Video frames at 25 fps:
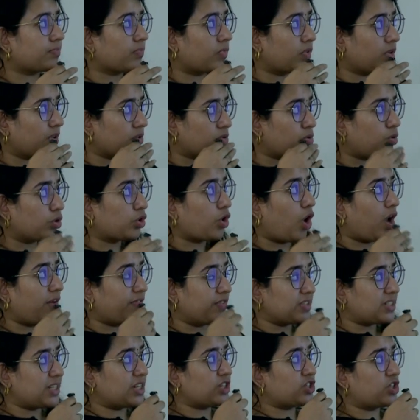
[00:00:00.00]
this whole
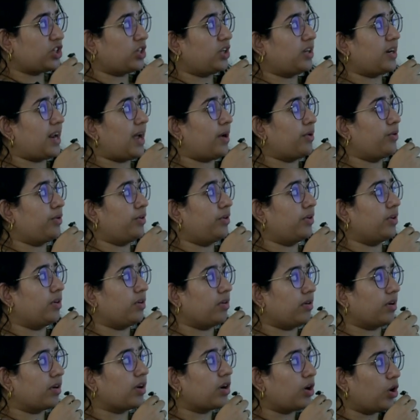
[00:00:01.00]
conversation around
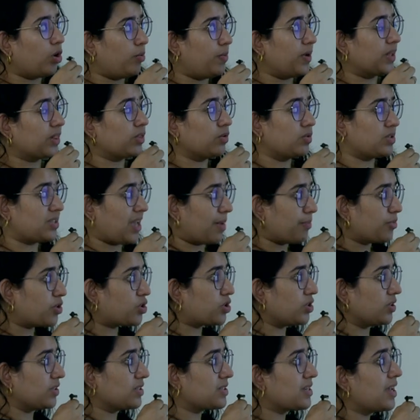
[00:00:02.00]
curbing those
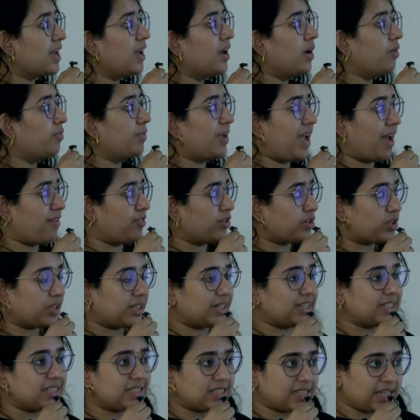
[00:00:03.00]
emissions, we haven't
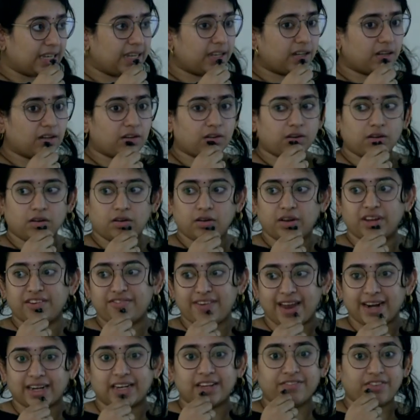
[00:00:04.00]
really seen
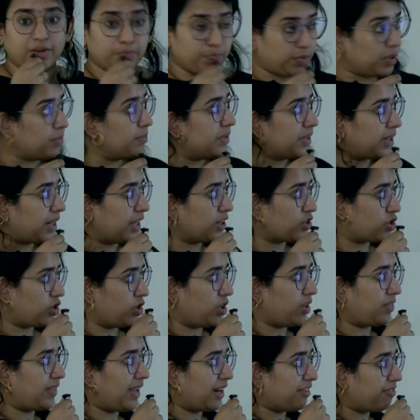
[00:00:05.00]
effective implementation
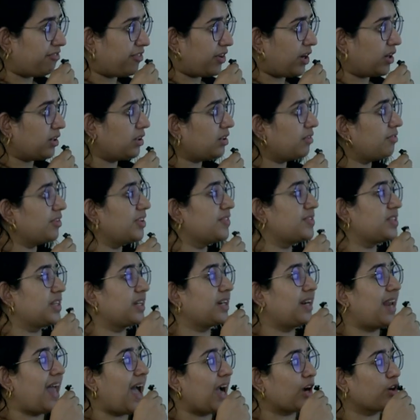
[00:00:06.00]
on that front. We've
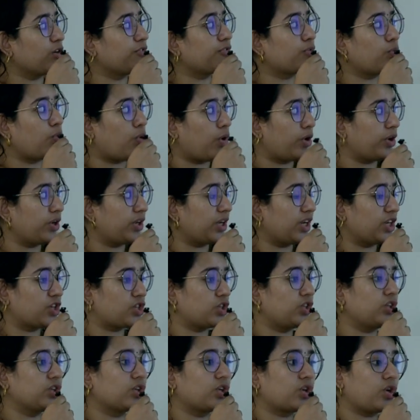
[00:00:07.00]
seen lack of
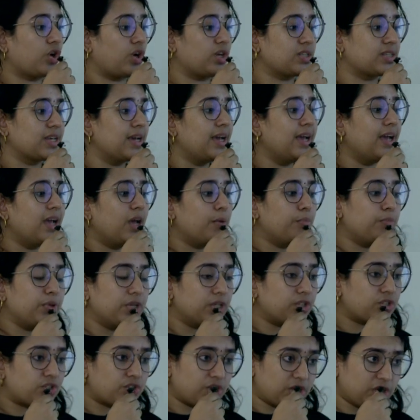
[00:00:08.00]
coordination across
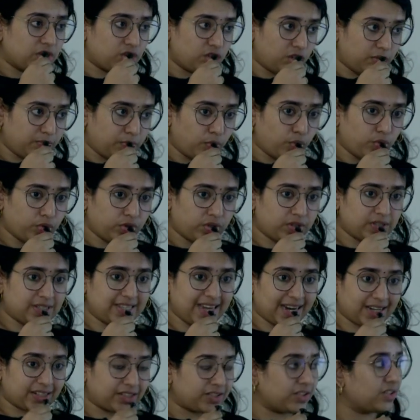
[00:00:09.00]
ministries on both
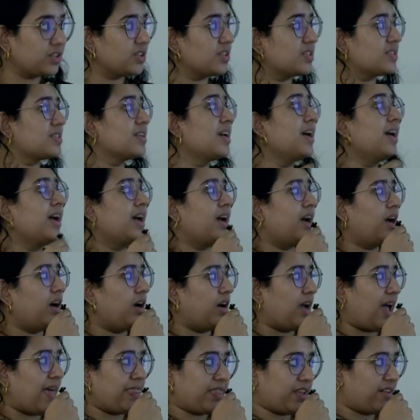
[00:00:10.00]
sectors
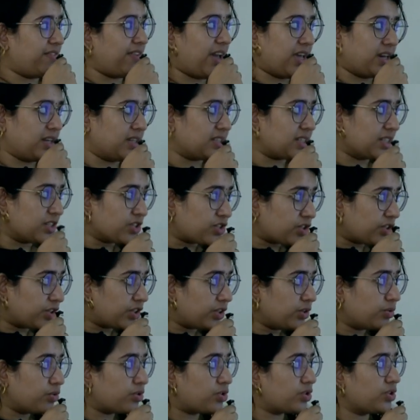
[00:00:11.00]
and their various
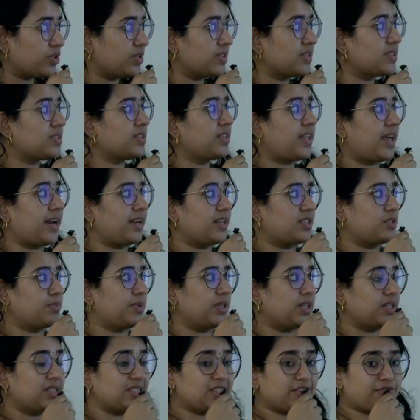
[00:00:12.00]
institutions. There has
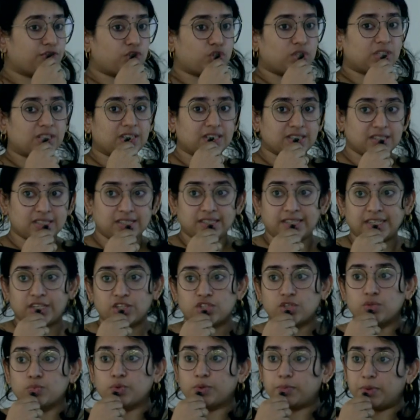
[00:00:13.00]
been insufficient
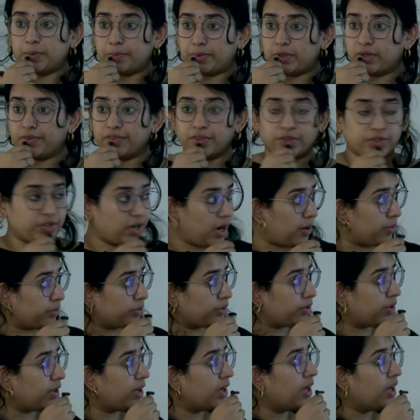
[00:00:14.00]
consultation with people on the ground.